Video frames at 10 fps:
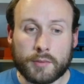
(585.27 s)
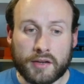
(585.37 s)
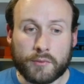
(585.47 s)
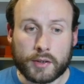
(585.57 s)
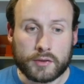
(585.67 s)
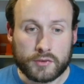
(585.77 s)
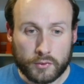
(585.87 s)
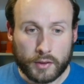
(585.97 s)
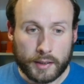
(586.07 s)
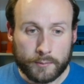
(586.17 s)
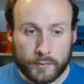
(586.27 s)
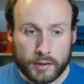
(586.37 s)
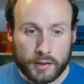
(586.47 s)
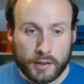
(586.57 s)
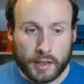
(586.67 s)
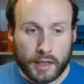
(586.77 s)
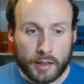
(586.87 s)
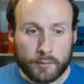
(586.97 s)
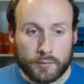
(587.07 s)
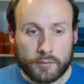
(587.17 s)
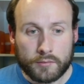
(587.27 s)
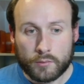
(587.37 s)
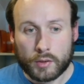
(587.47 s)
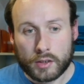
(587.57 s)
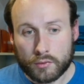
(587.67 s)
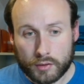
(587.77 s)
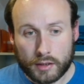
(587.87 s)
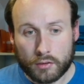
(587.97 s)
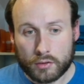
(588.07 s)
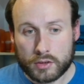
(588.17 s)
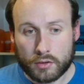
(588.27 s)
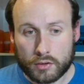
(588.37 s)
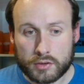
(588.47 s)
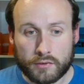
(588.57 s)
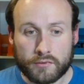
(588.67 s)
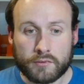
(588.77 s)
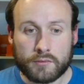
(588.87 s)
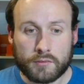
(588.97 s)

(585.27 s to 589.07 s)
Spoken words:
If we can do them, we can create lots and lots of